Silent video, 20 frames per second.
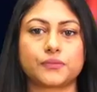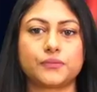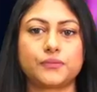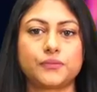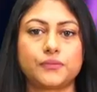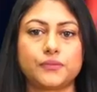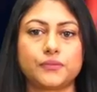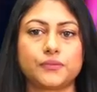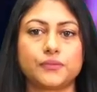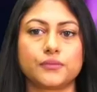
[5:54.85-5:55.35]

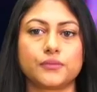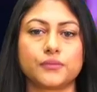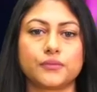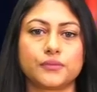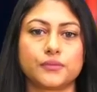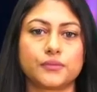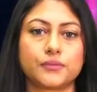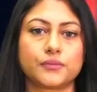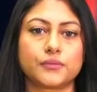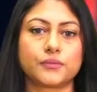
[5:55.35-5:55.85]

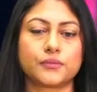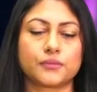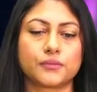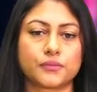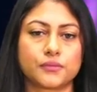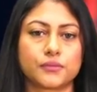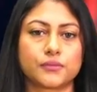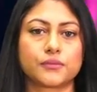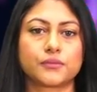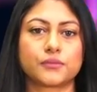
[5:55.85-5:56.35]

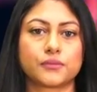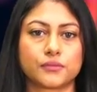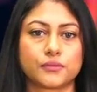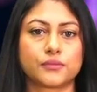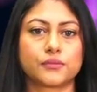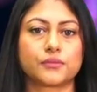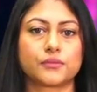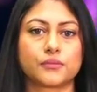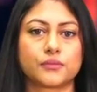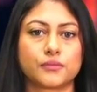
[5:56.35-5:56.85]

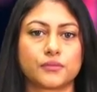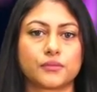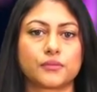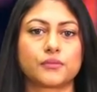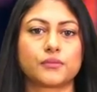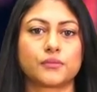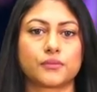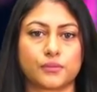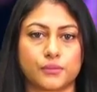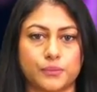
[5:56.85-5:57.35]

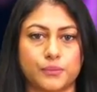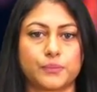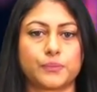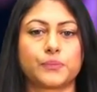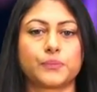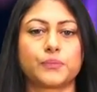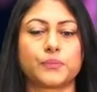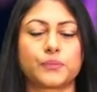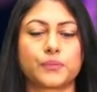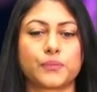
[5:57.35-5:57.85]

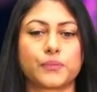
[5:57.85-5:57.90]
This person isn't speaking.